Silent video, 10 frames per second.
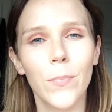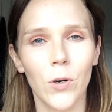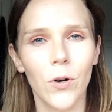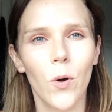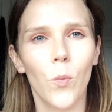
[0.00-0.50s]

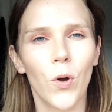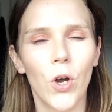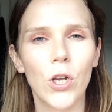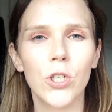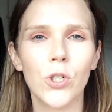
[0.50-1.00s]
but we're
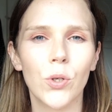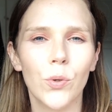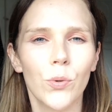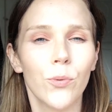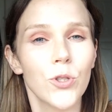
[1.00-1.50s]
going
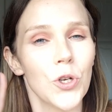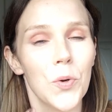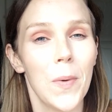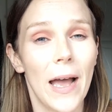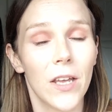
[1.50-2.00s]
to do
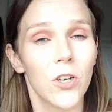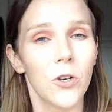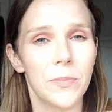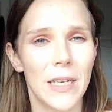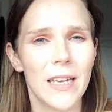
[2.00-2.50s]
my
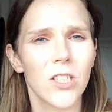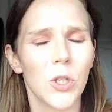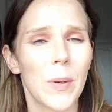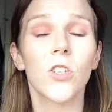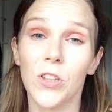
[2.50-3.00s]
update.
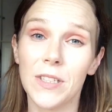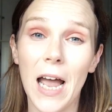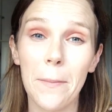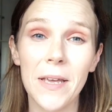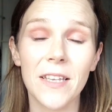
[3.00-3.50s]
So the
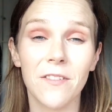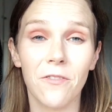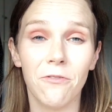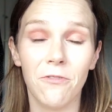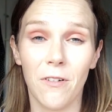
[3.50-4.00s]
time is
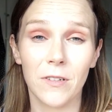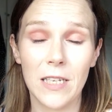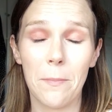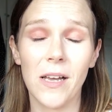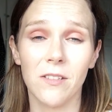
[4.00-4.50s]

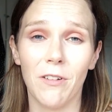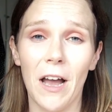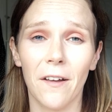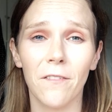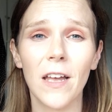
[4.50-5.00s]

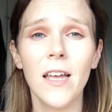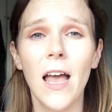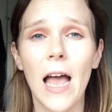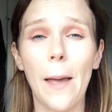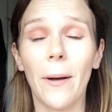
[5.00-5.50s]
5:10,
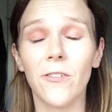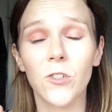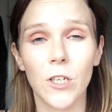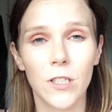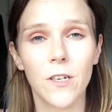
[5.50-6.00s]
and I've
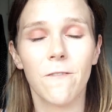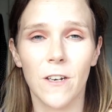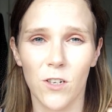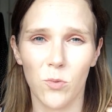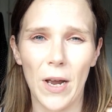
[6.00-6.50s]
just
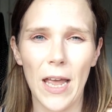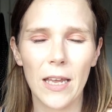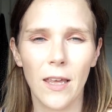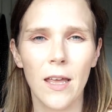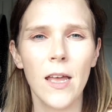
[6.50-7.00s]
finished
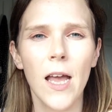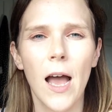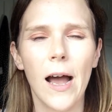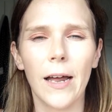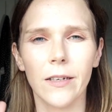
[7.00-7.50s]
work,
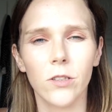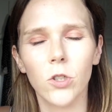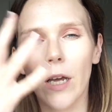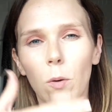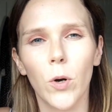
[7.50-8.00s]
and I
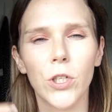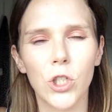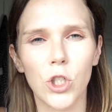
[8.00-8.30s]
just kind of wanted